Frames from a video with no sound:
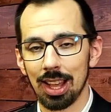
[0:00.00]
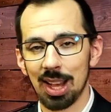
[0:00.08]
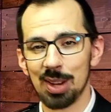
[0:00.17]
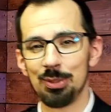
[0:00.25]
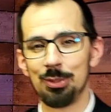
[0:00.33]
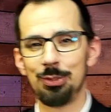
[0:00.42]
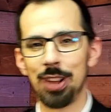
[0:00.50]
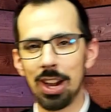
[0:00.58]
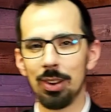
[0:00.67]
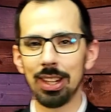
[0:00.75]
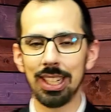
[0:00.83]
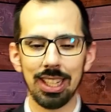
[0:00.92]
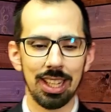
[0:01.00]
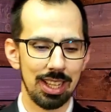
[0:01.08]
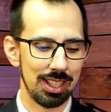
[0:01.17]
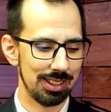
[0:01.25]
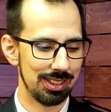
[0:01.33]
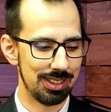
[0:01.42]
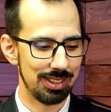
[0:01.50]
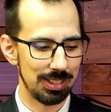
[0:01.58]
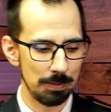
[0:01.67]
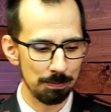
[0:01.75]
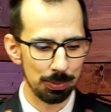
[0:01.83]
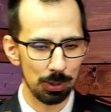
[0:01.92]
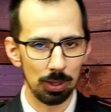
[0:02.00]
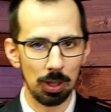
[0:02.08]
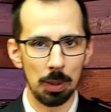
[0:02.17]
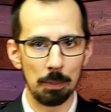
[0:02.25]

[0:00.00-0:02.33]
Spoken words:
A very simple